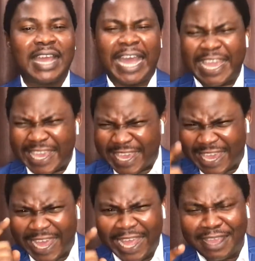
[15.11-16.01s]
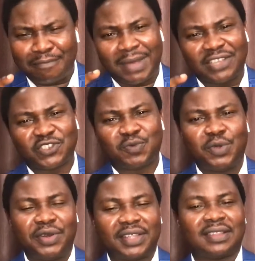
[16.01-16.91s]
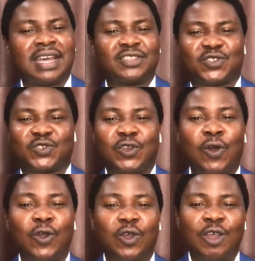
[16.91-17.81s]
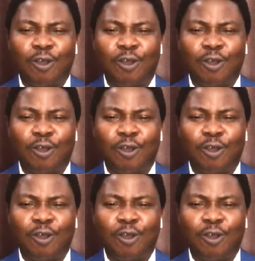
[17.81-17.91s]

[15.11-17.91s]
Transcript: I hear in my spirit that song,